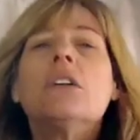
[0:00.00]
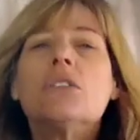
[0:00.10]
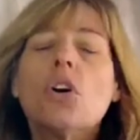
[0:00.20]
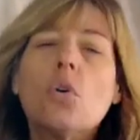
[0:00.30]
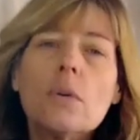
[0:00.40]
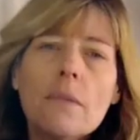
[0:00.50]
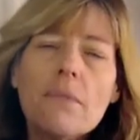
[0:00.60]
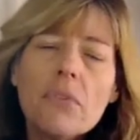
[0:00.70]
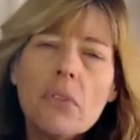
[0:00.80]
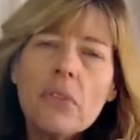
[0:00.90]
So
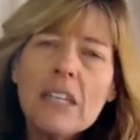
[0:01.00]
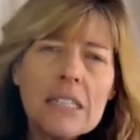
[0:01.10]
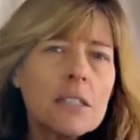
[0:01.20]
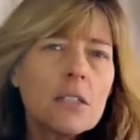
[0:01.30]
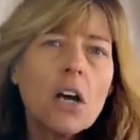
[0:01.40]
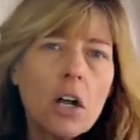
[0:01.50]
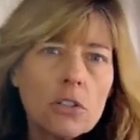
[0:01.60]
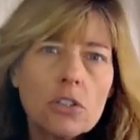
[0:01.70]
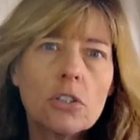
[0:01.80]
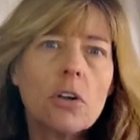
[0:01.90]
this
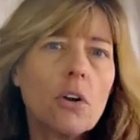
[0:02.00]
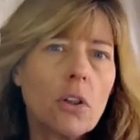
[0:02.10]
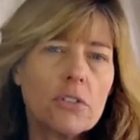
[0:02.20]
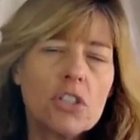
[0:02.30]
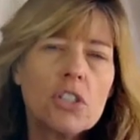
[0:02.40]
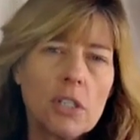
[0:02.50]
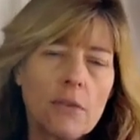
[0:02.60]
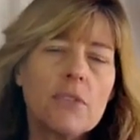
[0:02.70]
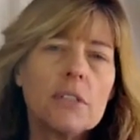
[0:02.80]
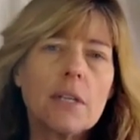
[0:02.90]
cultural
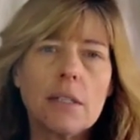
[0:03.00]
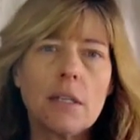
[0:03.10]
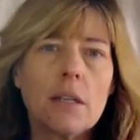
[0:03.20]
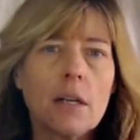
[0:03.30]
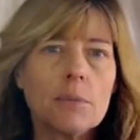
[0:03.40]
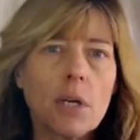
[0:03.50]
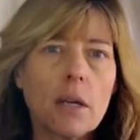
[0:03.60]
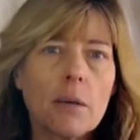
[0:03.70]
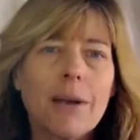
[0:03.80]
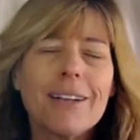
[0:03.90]
shift, this idea that I'm
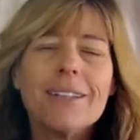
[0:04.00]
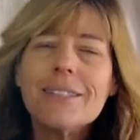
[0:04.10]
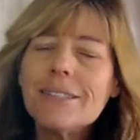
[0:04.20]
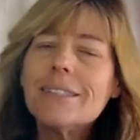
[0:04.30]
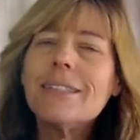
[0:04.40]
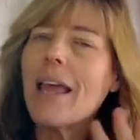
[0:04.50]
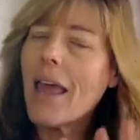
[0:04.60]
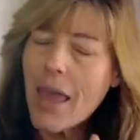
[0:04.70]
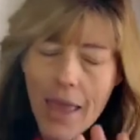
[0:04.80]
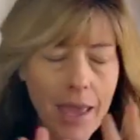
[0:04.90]
talking about, it isn't
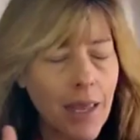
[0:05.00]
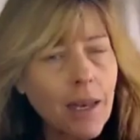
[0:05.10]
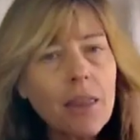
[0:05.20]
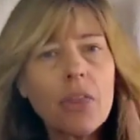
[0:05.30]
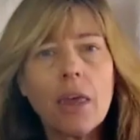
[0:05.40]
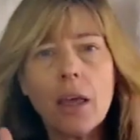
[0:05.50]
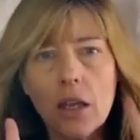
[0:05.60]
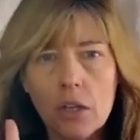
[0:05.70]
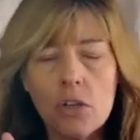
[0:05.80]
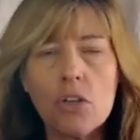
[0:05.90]

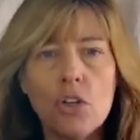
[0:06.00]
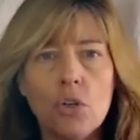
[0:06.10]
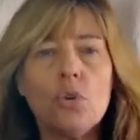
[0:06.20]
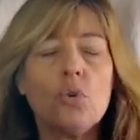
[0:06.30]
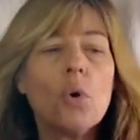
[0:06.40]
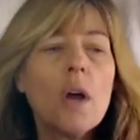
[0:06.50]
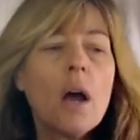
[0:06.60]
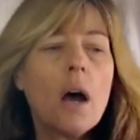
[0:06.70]
anything new.